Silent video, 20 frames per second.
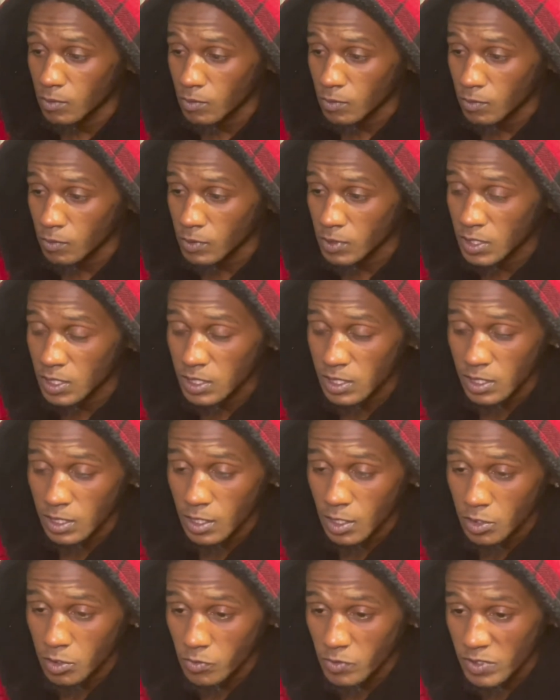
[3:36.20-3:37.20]
which is
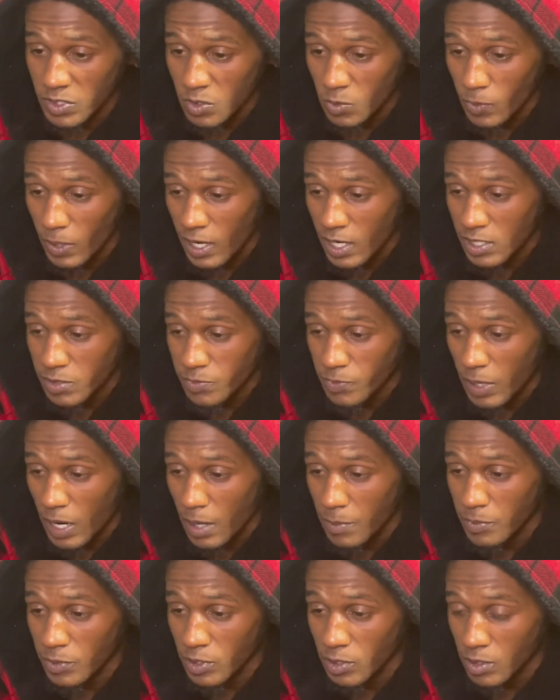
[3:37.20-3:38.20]
another reason why it's
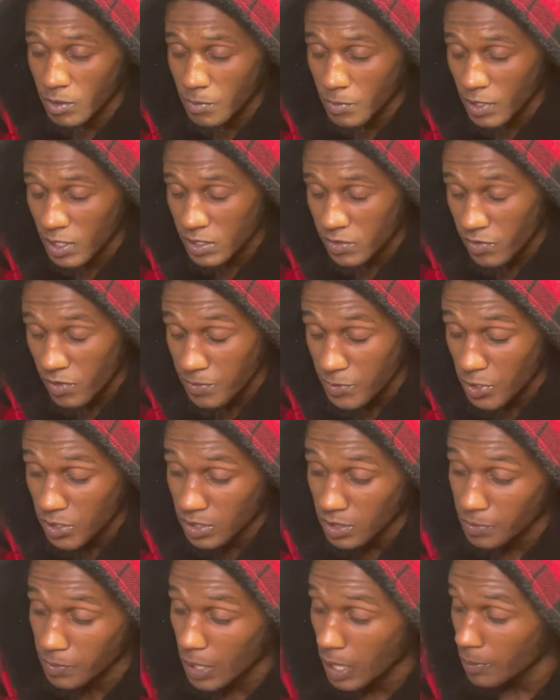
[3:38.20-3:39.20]
popular amongst females.
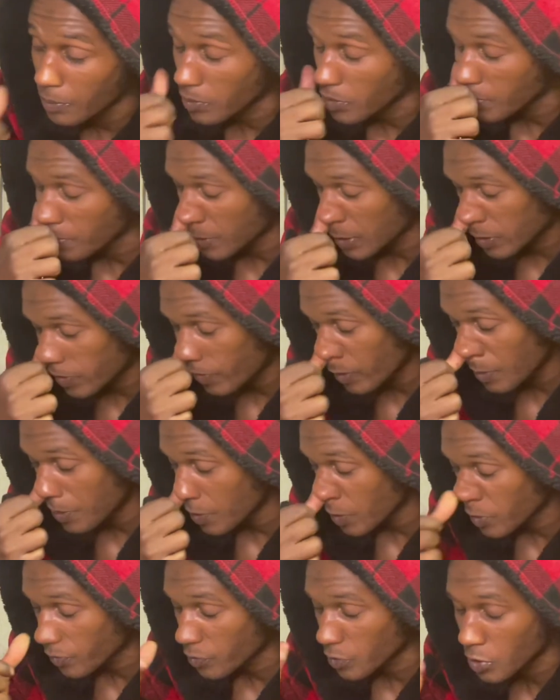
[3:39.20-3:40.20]
It's popular amongst
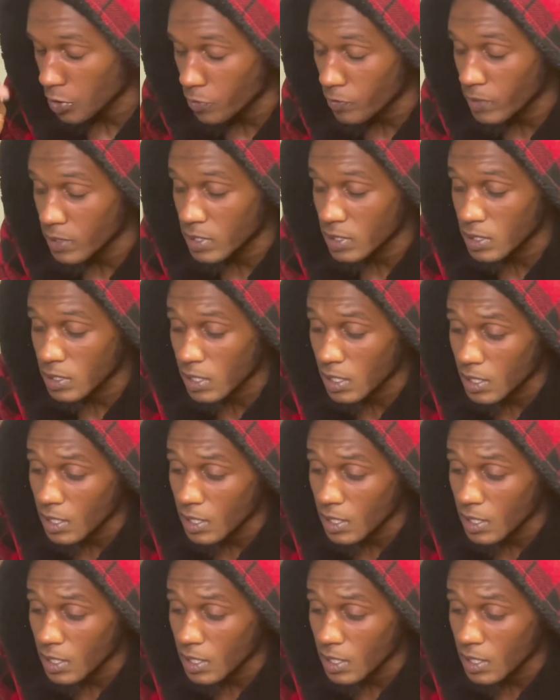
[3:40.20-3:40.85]
females for two reasons.